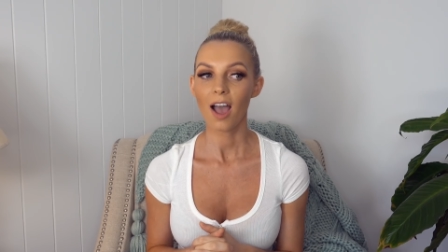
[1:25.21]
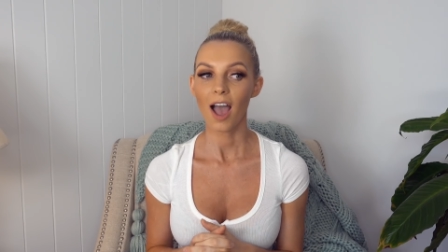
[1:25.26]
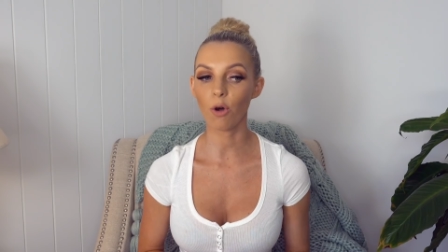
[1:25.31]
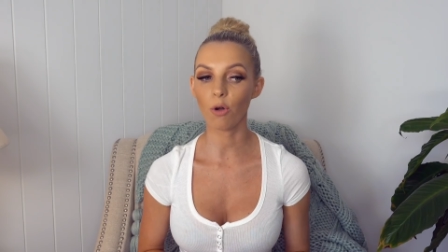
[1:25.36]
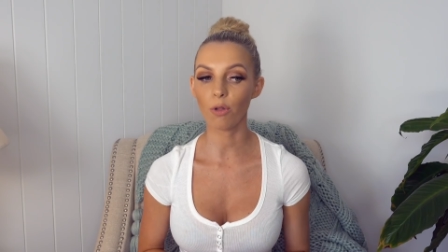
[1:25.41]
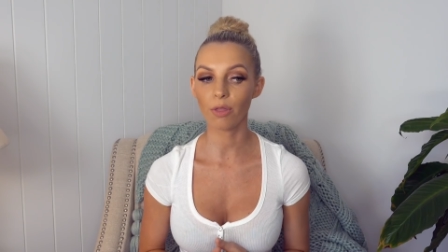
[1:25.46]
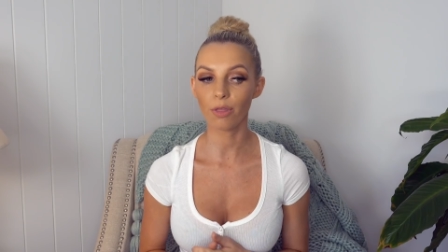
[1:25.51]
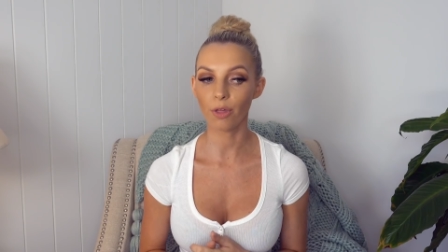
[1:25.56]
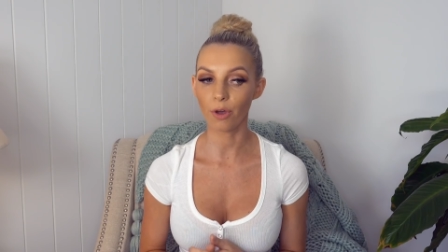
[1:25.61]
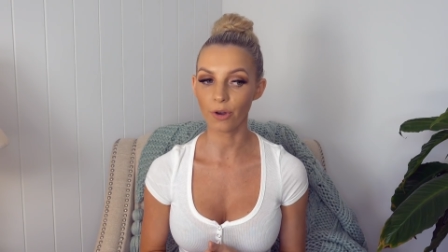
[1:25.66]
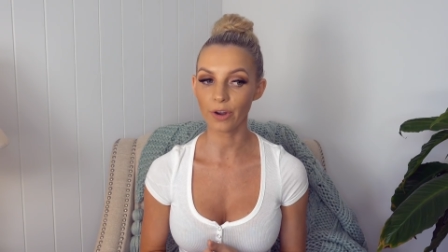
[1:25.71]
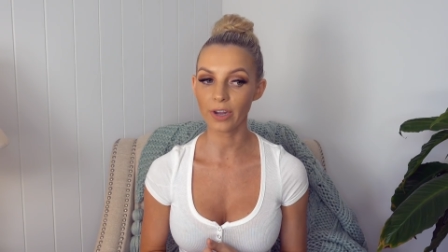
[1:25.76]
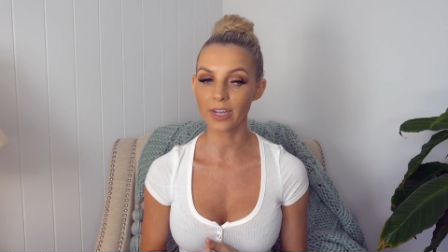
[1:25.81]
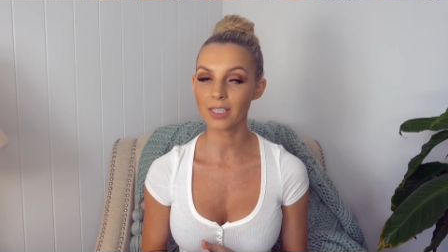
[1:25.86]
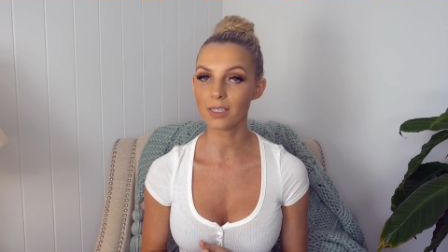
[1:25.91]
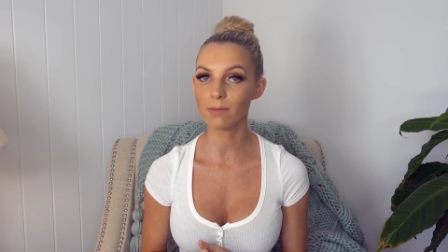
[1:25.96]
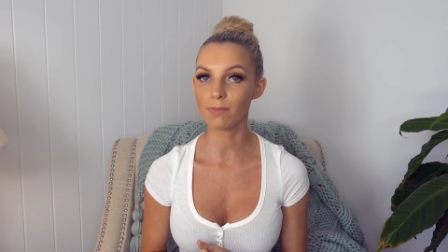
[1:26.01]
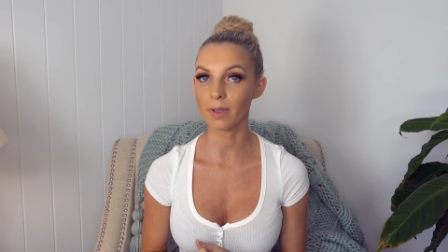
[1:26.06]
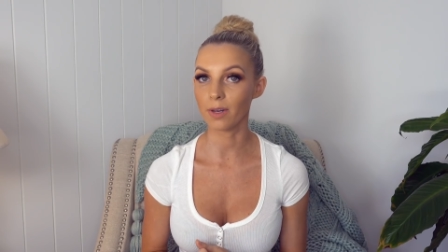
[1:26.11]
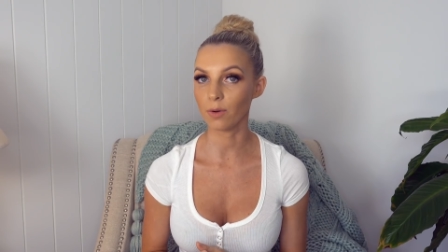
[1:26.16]
Although
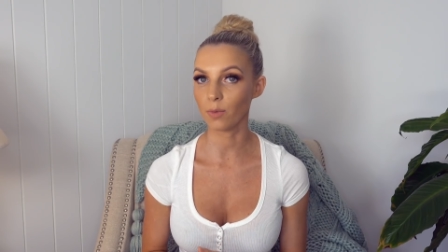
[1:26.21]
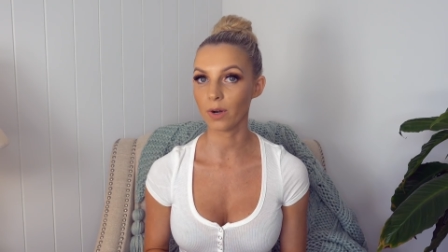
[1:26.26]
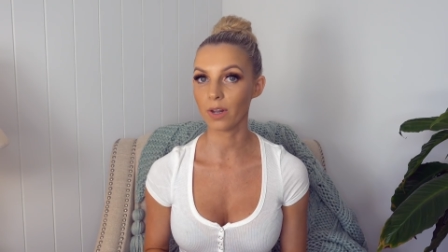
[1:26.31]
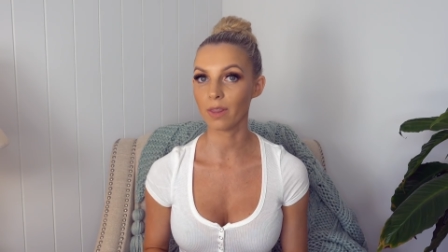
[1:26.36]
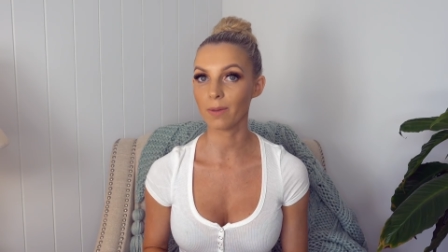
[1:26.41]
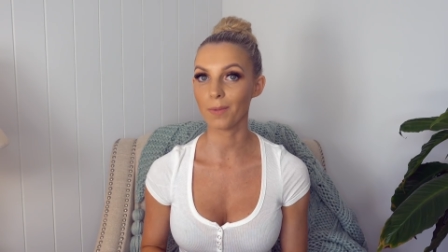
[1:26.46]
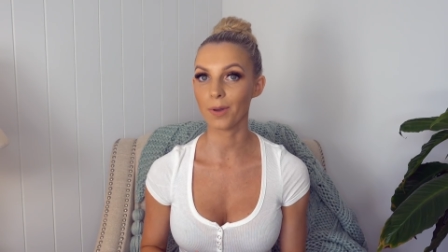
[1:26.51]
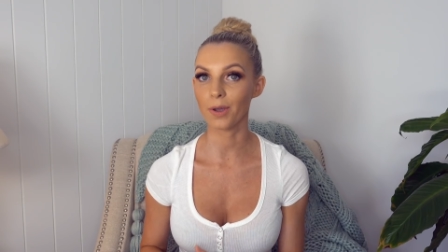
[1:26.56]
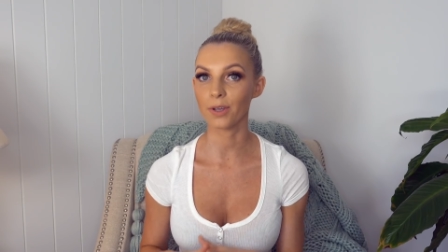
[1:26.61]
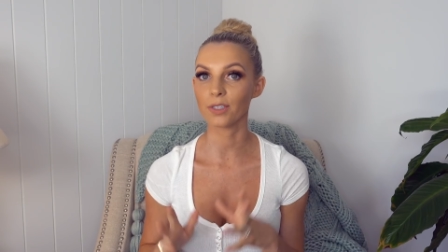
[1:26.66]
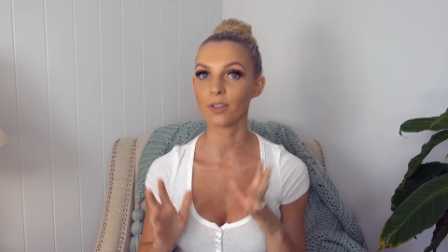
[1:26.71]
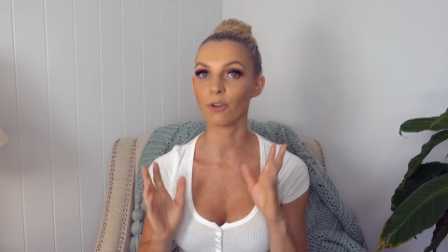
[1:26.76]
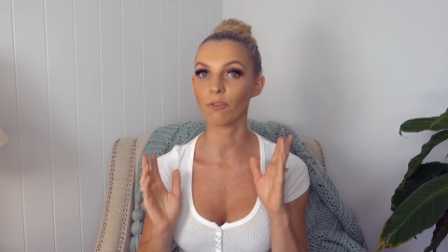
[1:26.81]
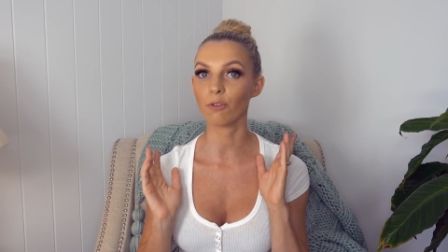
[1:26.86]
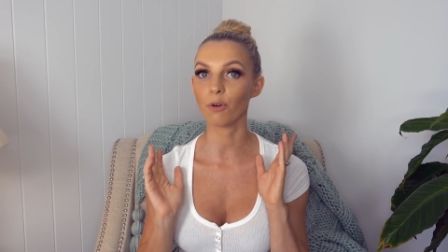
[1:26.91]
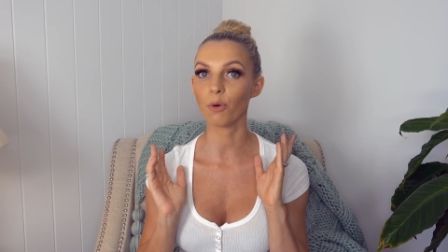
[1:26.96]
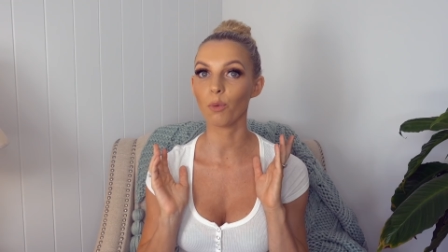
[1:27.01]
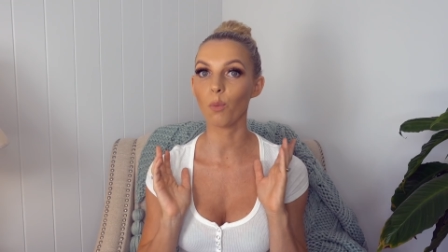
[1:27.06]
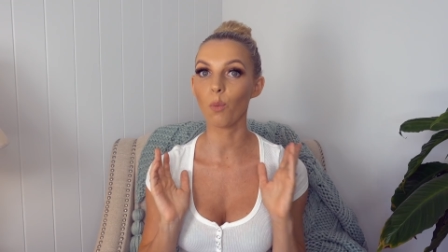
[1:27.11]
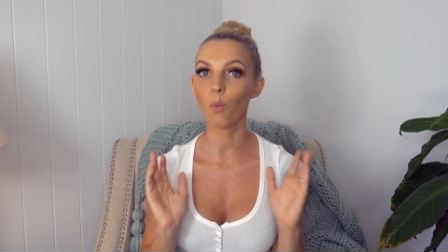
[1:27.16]
it's been one of the most
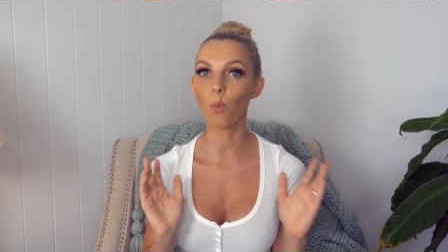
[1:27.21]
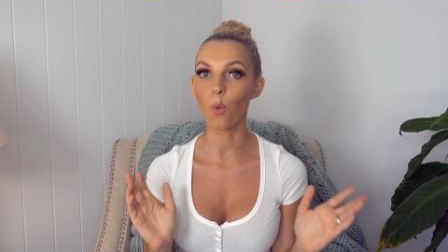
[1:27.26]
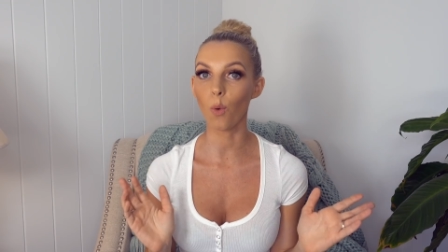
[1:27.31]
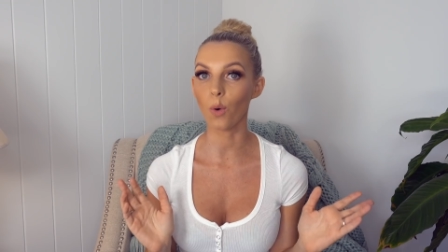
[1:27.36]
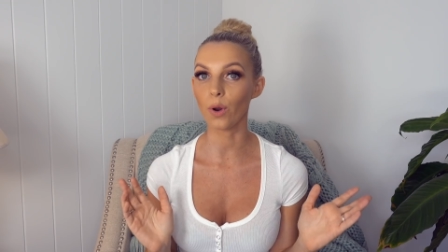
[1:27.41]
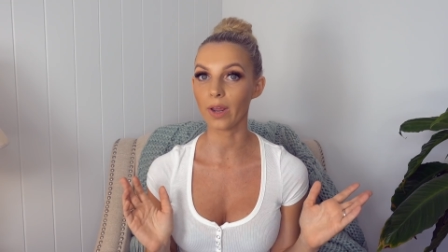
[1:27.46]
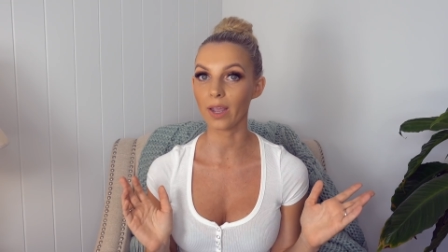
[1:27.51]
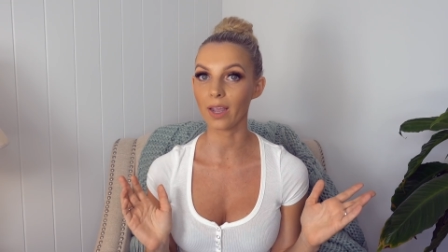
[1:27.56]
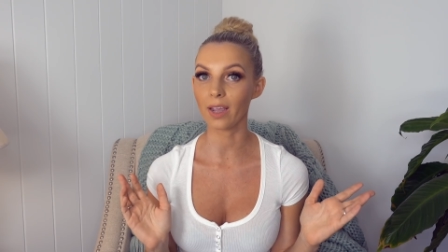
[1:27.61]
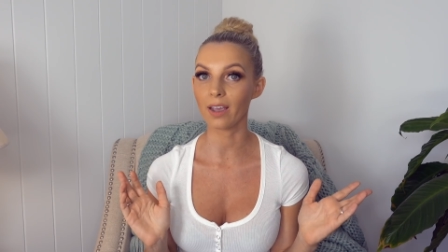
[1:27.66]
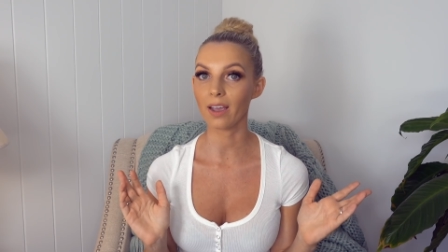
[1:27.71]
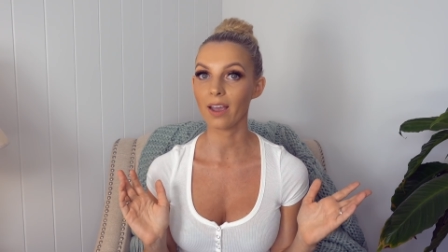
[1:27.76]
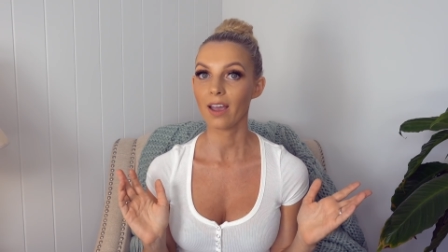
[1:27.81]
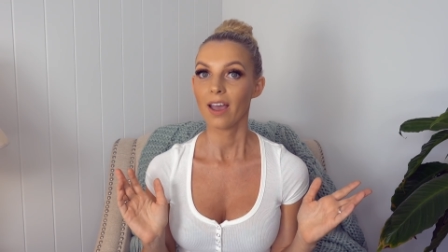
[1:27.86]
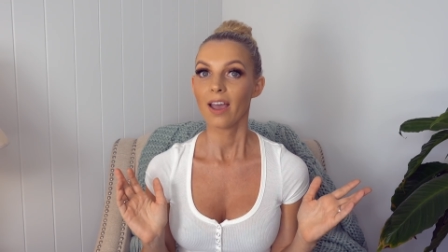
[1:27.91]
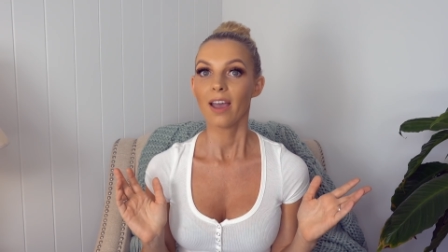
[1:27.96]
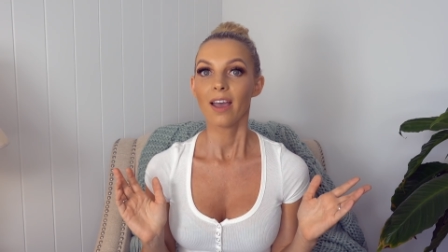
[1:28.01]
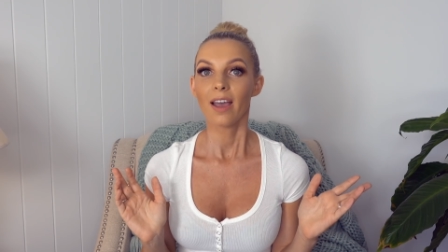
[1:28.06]
rewarding